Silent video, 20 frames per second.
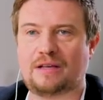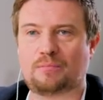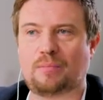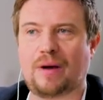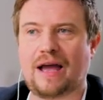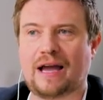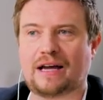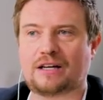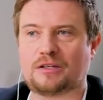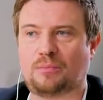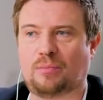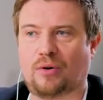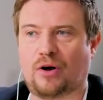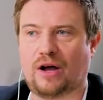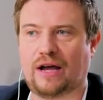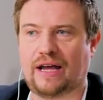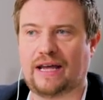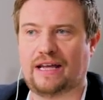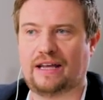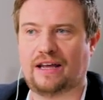backed
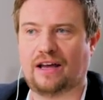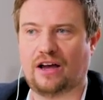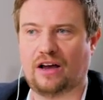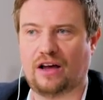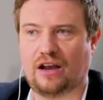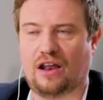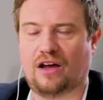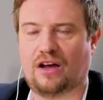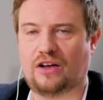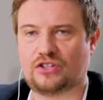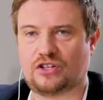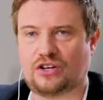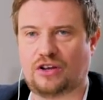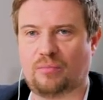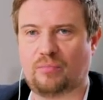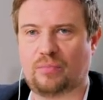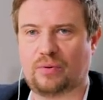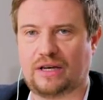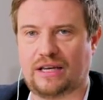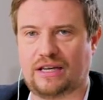by a large
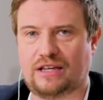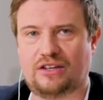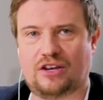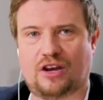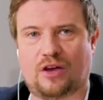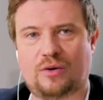company.